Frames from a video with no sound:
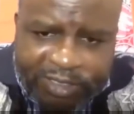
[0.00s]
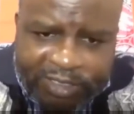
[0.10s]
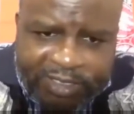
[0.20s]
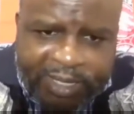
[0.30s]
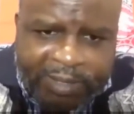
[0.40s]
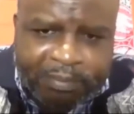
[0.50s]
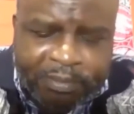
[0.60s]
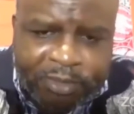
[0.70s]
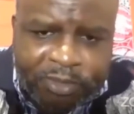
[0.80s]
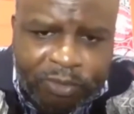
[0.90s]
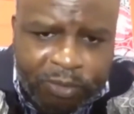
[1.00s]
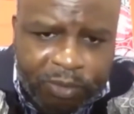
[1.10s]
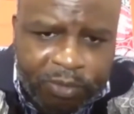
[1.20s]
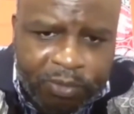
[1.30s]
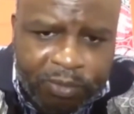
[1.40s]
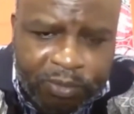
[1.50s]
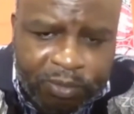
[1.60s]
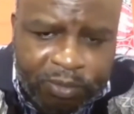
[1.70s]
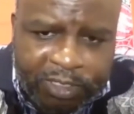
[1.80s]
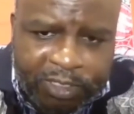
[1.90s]
Islam to
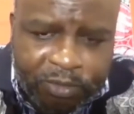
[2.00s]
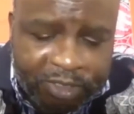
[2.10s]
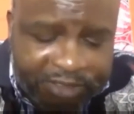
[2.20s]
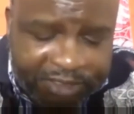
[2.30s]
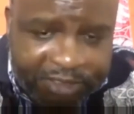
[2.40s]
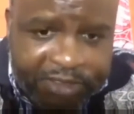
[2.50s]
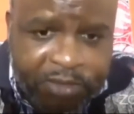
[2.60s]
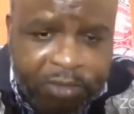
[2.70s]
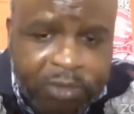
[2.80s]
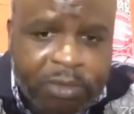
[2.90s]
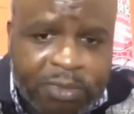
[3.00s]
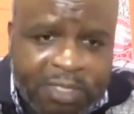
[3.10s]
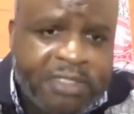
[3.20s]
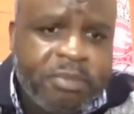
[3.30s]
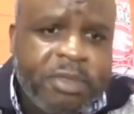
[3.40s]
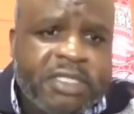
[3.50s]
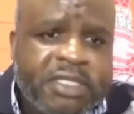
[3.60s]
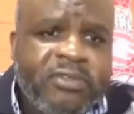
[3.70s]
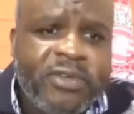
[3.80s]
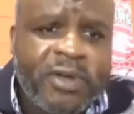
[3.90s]
exist, to thanks Minister
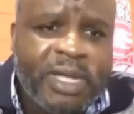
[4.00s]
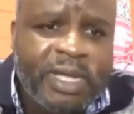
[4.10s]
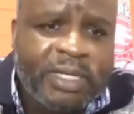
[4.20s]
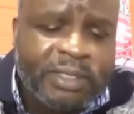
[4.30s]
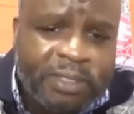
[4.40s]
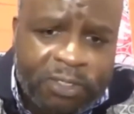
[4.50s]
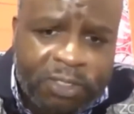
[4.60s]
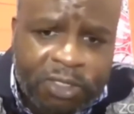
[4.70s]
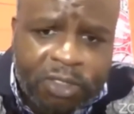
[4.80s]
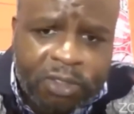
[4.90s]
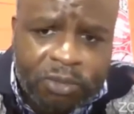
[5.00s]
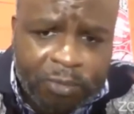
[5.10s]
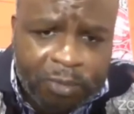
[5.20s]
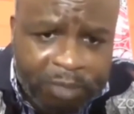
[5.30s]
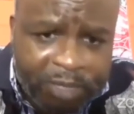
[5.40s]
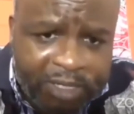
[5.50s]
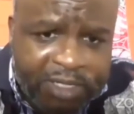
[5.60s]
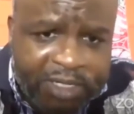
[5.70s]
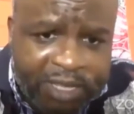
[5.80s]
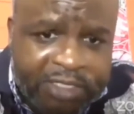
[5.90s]
Farkan to rebuild the
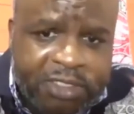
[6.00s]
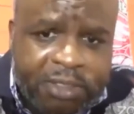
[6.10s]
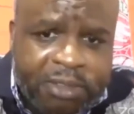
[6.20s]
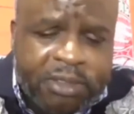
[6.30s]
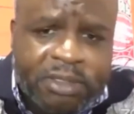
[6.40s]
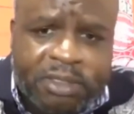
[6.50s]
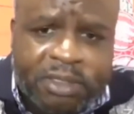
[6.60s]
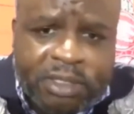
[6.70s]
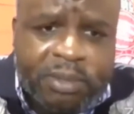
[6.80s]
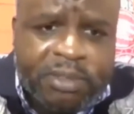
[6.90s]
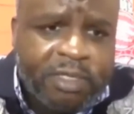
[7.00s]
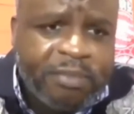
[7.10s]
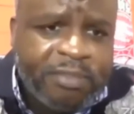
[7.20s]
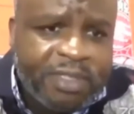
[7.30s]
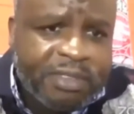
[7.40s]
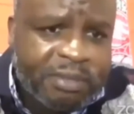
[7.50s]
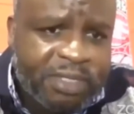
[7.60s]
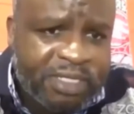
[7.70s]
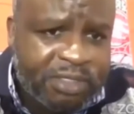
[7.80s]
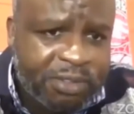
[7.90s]
nations. It was something
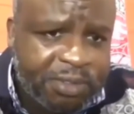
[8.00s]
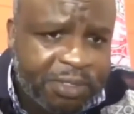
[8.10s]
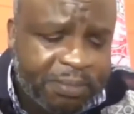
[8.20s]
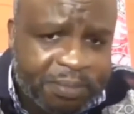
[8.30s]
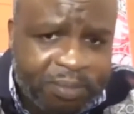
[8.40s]
necessary.